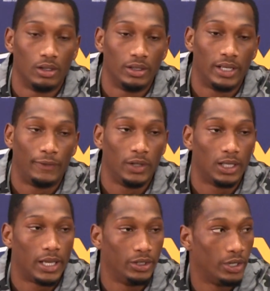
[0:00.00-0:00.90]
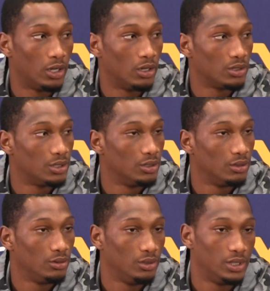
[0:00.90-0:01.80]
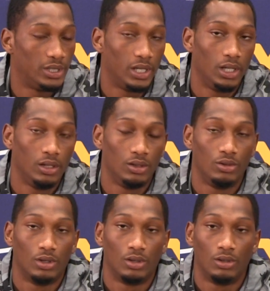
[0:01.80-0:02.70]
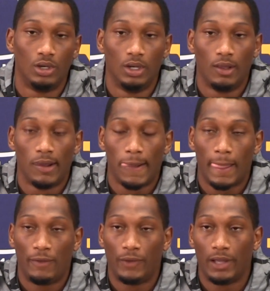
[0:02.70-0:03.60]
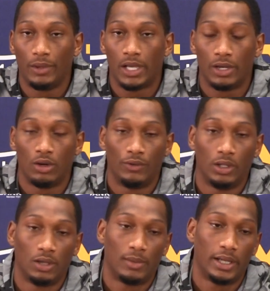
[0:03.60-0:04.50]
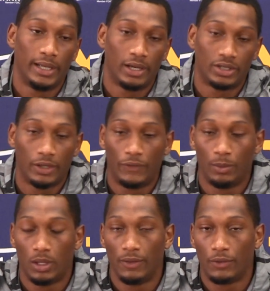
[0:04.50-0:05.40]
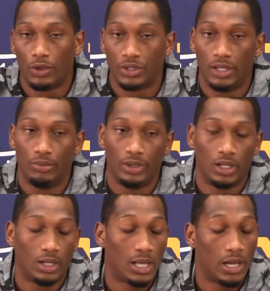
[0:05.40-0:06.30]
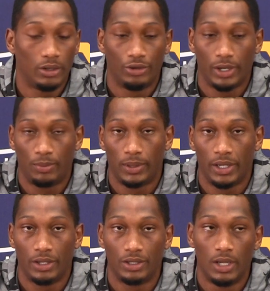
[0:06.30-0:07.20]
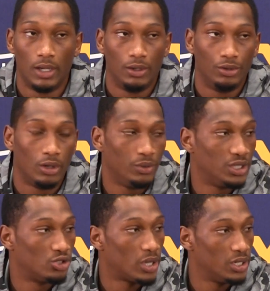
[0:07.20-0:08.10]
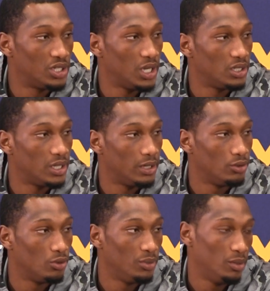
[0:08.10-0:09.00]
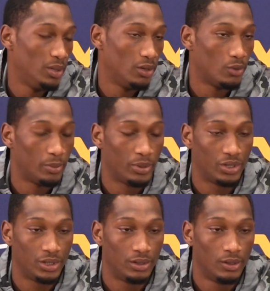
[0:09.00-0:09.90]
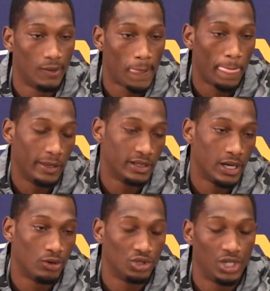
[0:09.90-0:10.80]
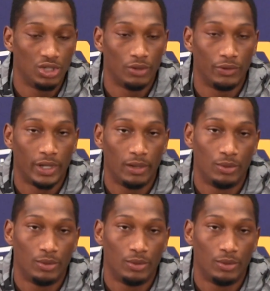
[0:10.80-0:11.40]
Definitely a lot of dogs in the city, you know. I feel like we kind of overlooked by down south football. Of course, they breed a lot of great players. You know, we just trying to change that. You know, me being one person, it's not going to change overnight.